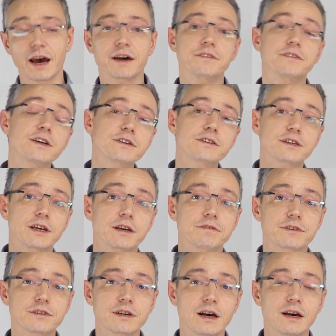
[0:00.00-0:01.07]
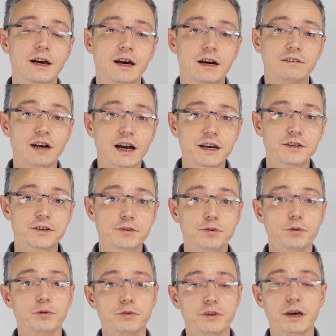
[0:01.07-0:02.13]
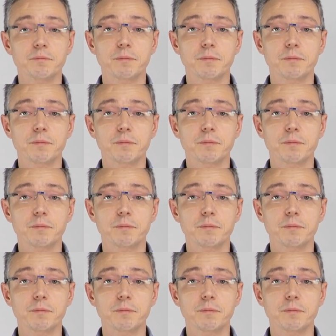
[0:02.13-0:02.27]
and this gives rise to the